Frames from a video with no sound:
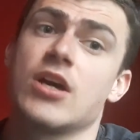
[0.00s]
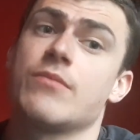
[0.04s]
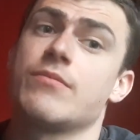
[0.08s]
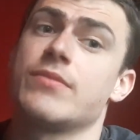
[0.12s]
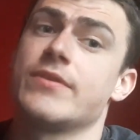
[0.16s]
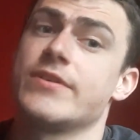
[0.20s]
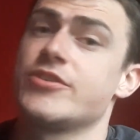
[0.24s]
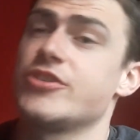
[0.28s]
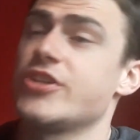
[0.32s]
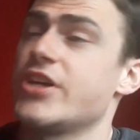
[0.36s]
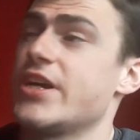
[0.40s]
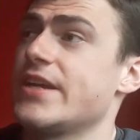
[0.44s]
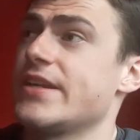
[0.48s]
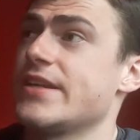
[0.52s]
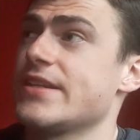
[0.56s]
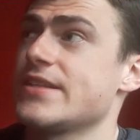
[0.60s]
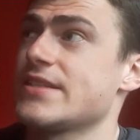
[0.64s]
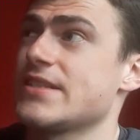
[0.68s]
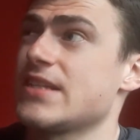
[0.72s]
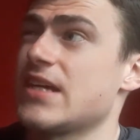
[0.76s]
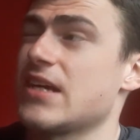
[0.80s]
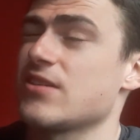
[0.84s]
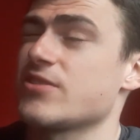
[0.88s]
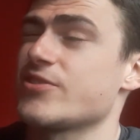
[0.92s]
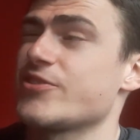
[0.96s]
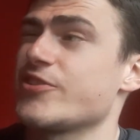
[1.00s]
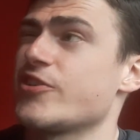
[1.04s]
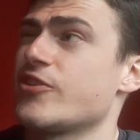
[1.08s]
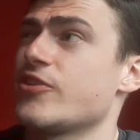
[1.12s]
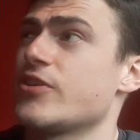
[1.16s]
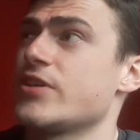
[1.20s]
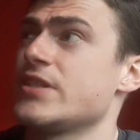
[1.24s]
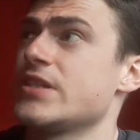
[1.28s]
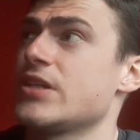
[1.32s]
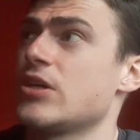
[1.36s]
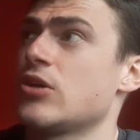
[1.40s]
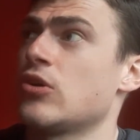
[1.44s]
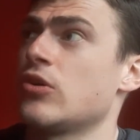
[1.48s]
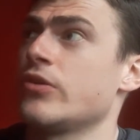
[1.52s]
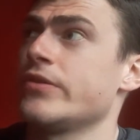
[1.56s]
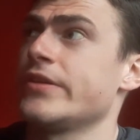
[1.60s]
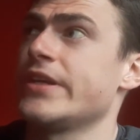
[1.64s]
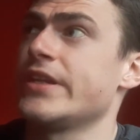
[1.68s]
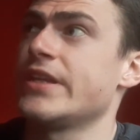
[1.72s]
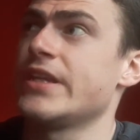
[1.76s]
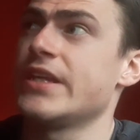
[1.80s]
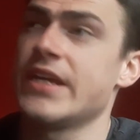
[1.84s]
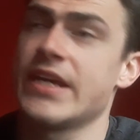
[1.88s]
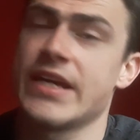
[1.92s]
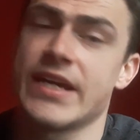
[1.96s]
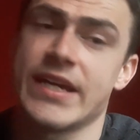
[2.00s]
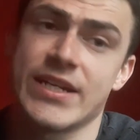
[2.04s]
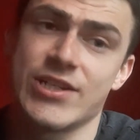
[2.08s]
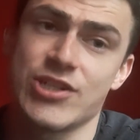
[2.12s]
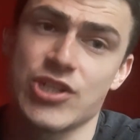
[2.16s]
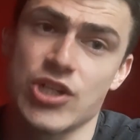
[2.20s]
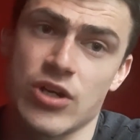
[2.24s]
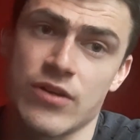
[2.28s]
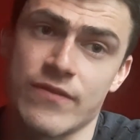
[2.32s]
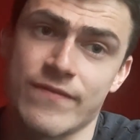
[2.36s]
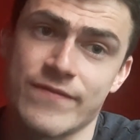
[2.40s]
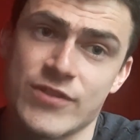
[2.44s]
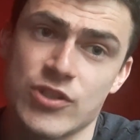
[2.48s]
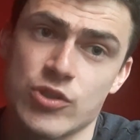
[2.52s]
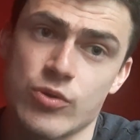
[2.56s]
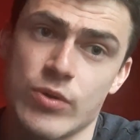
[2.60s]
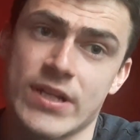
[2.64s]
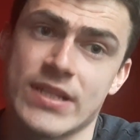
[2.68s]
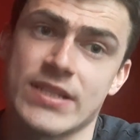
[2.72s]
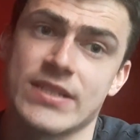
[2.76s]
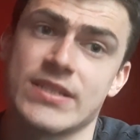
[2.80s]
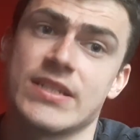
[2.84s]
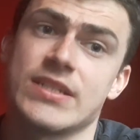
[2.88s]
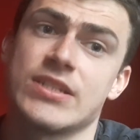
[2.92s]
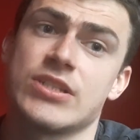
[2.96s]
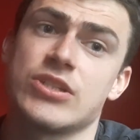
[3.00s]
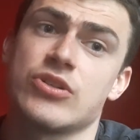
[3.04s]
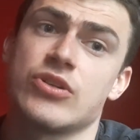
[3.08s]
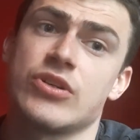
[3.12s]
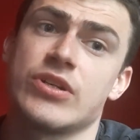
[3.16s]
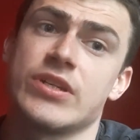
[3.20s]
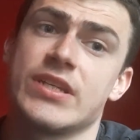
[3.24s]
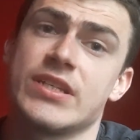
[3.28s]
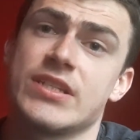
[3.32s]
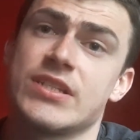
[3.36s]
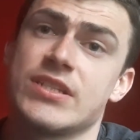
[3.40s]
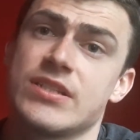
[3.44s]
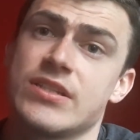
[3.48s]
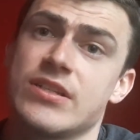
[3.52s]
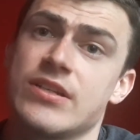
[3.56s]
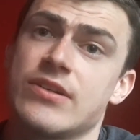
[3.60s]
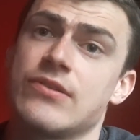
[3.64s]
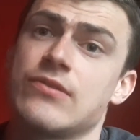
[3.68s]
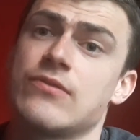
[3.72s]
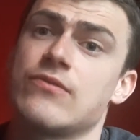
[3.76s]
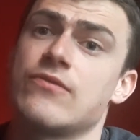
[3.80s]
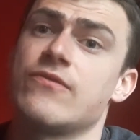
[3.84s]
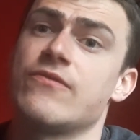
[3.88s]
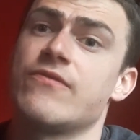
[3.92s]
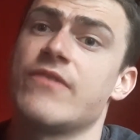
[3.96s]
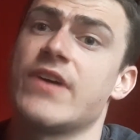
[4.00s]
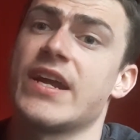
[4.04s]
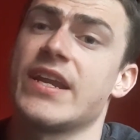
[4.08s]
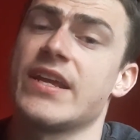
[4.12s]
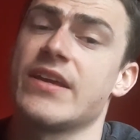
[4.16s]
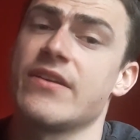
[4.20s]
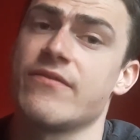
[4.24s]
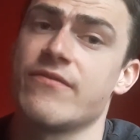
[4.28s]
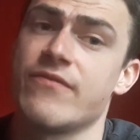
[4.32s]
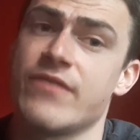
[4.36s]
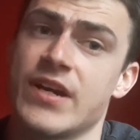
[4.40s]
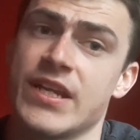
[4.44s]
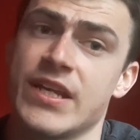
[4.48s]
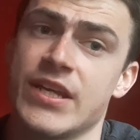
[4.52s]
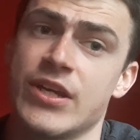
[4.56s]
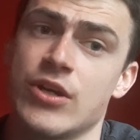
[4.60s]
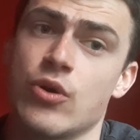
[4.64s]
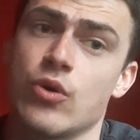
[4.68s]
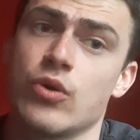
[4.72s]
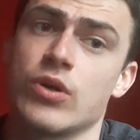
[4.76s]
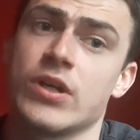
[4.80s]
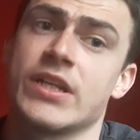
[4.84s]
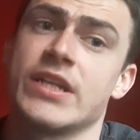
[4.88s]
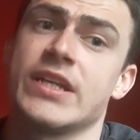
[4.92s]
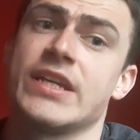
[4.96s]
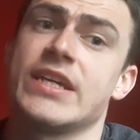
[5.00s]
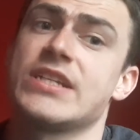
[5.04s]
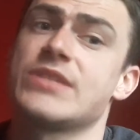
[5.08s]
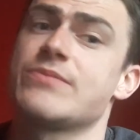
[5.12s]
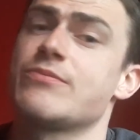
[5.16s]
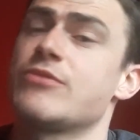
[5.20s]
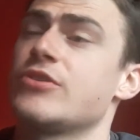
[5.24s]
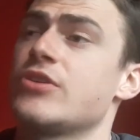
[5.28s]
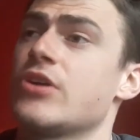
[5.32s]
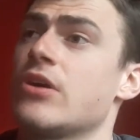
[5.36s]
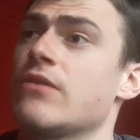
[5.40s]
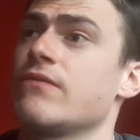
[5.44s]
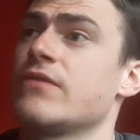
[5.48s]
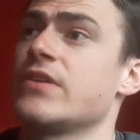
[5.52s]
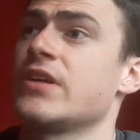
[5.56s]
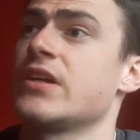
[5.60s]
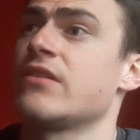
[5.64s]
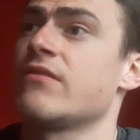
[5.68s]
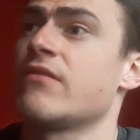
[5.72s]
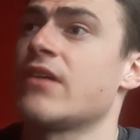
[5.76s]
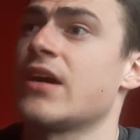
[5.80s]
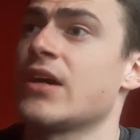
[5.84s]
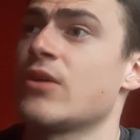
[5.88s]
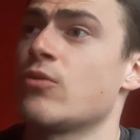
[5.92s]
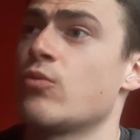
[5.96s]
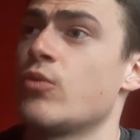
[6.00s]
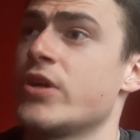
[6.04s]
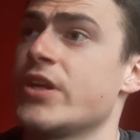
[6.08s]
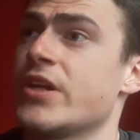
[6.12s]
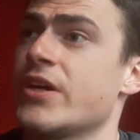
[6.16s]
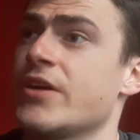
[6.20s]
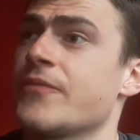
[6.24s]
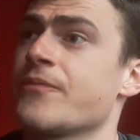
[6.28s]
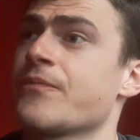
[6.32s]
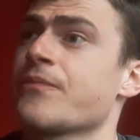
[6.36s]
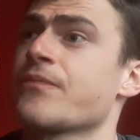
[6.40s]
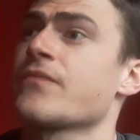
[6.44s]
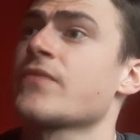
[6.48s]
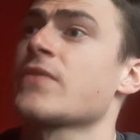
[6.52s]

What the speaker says: But Jadon Sancho is only at the age of 20, so he's still very, very young, and he is predominantly a right winger.